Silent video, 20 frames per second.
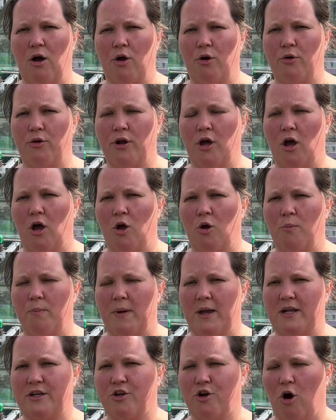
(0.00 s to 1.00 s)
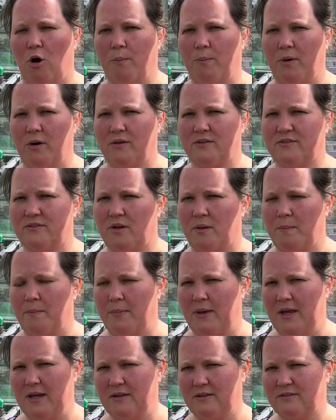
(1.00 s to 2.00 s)
own homemade compost
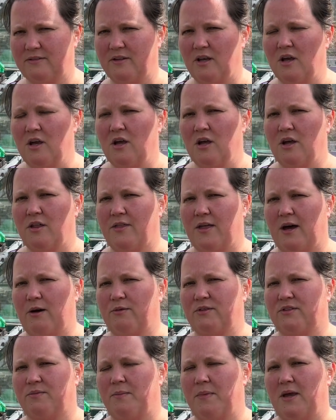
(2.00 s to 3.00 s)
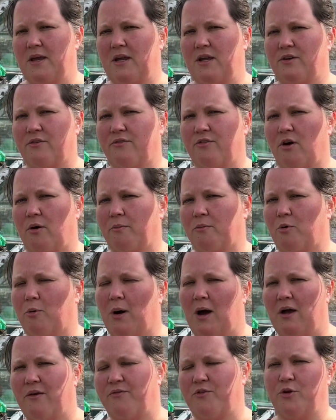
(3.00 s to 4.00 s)
mix that was made from
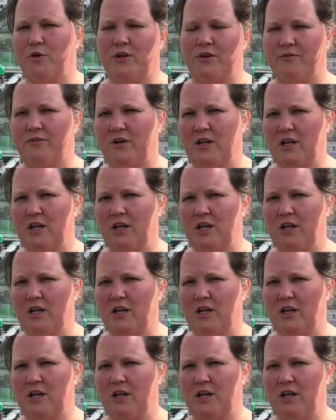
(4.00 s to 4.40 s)
quite a few different